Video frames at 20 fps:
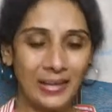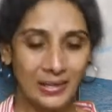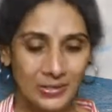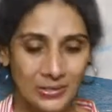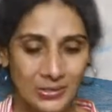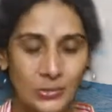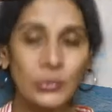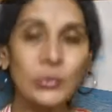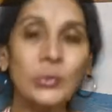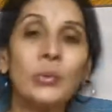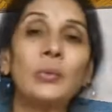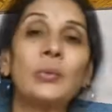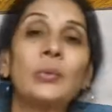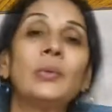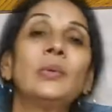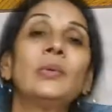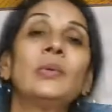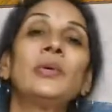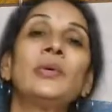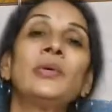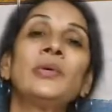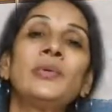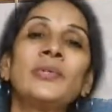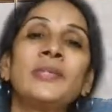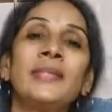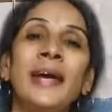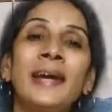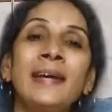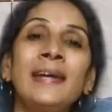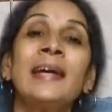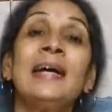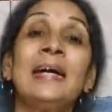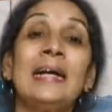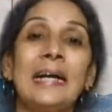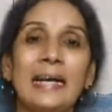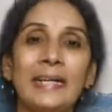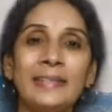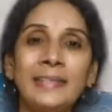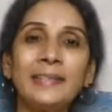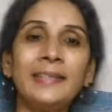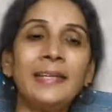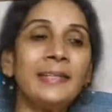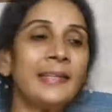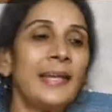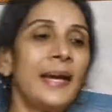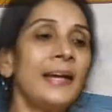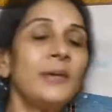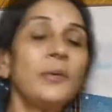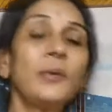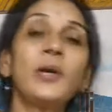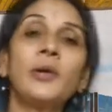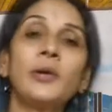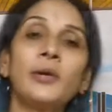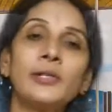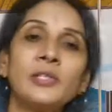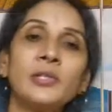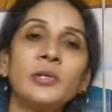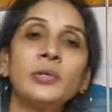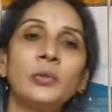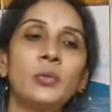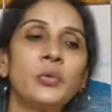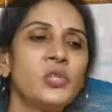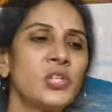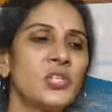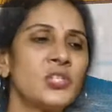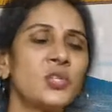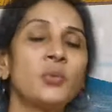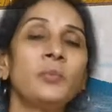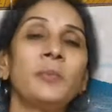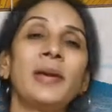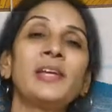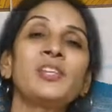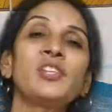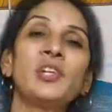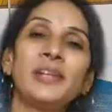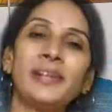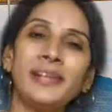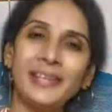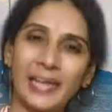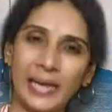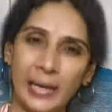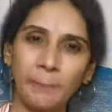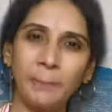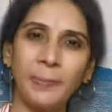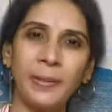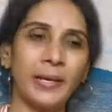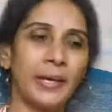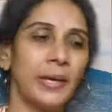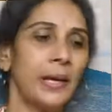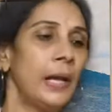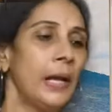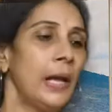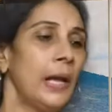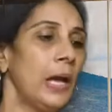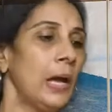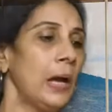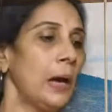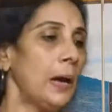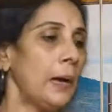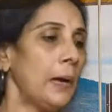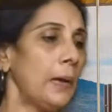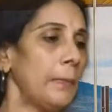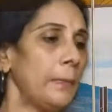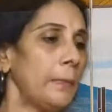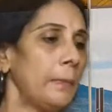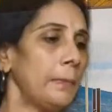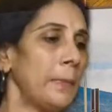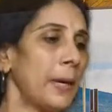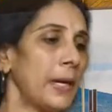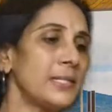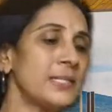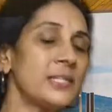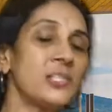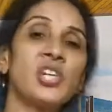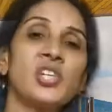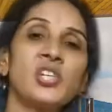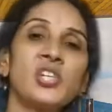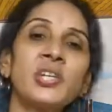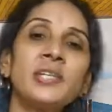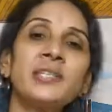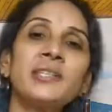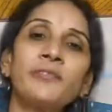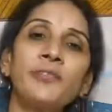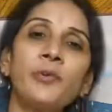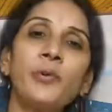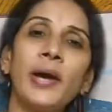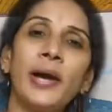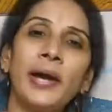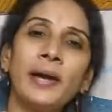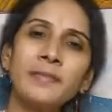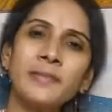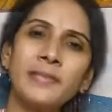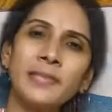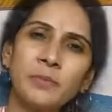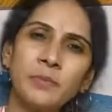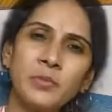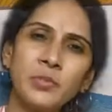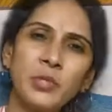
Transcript: So use that. Other than that, you can also do, just to make children happy, my suggestion is if you have some